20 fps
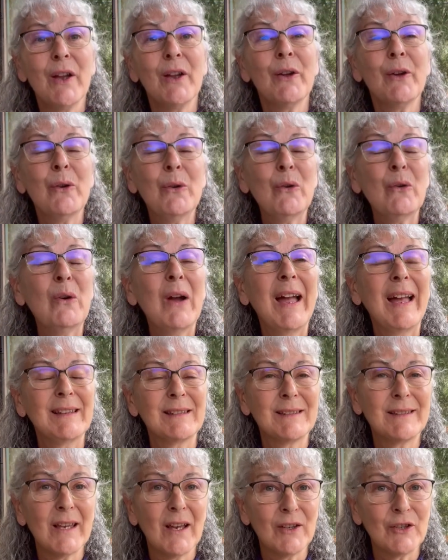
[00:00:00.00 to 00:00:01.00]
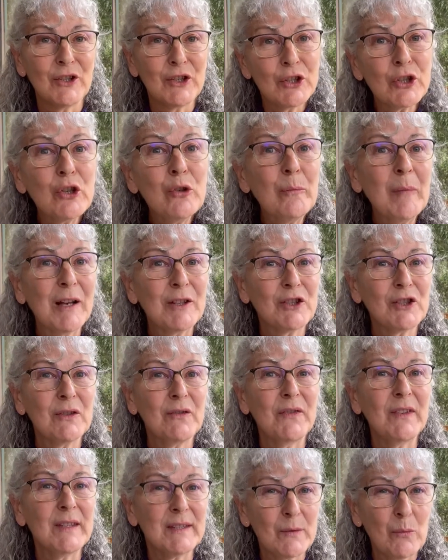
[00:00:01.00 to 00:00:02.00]
who has done too much
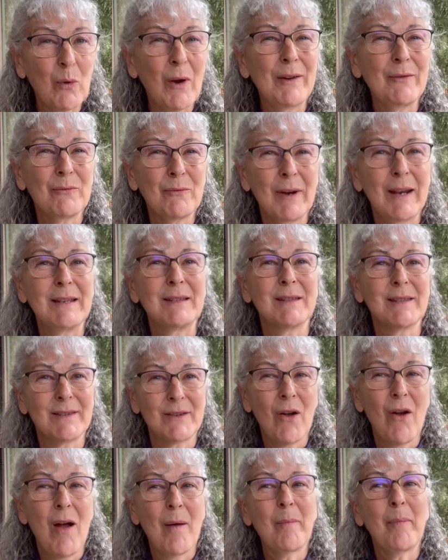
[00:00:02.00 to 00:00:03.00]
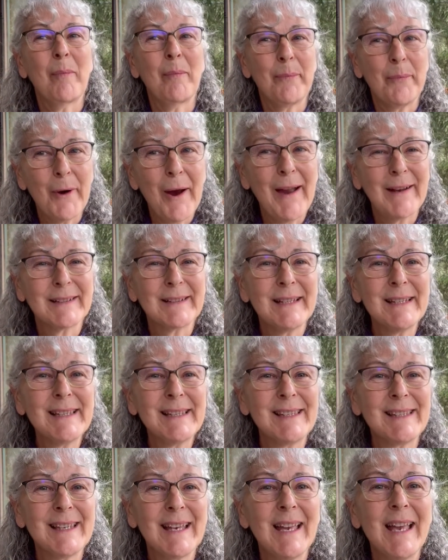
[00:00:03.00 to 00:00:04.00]
of this one rein stop
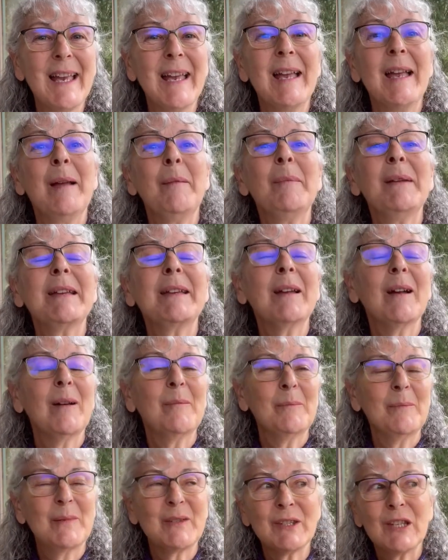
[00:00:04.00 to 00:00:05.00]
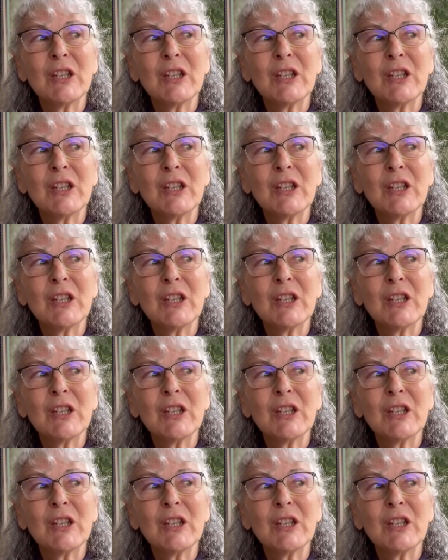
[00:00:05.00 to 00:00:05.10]
practice becomes